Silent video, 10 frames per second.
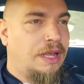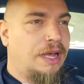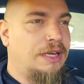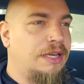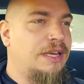
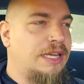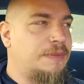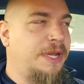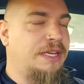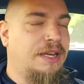I didn't
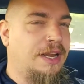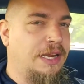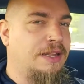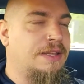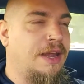expect to
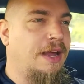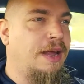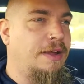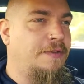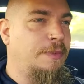like this
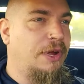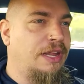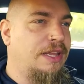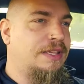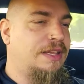car, if I'm
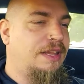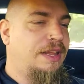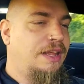honest.